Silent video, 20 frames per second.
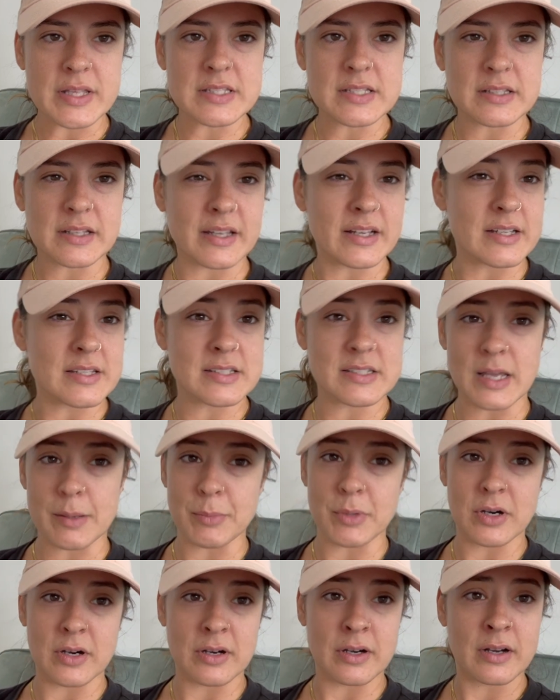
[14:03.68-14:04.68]
to like a
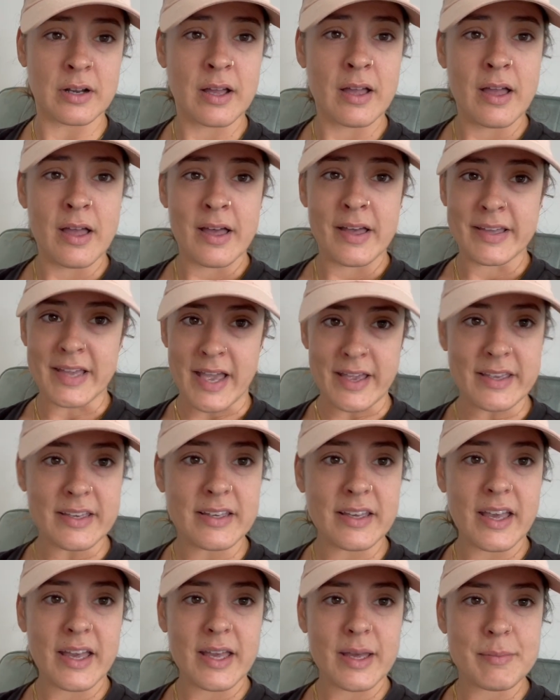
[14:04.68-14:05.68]
summer Yankee
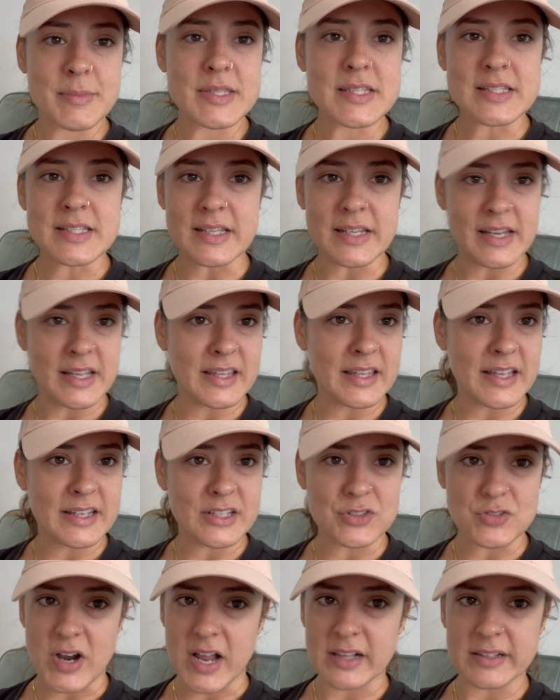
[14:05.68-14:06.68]
game and sitting like
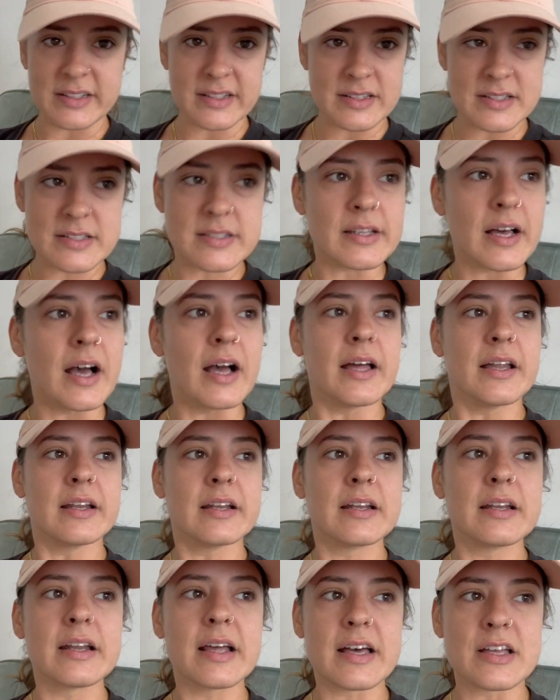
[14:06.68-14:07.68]
directly in the
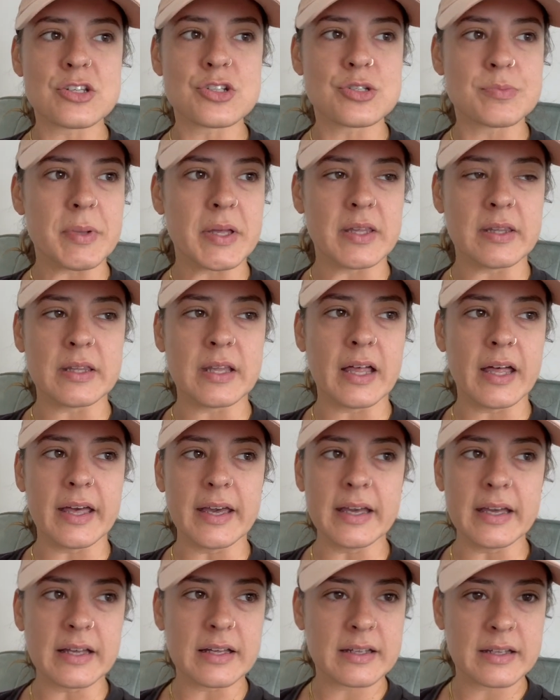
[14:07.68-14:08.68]
sun has been
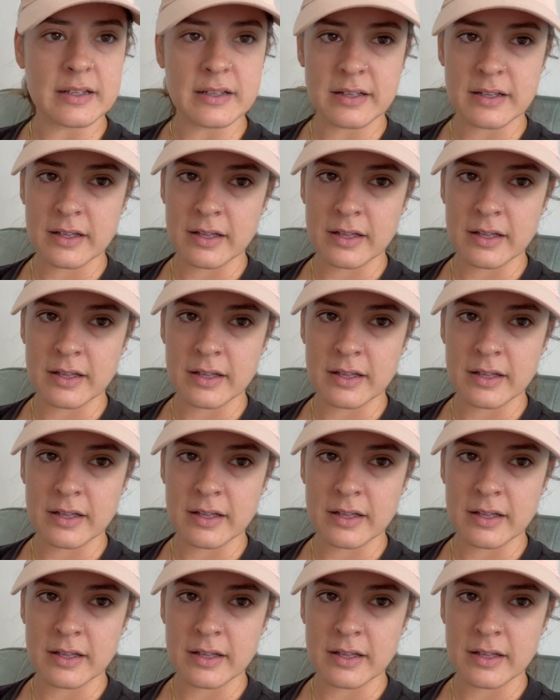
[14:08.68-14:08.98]
like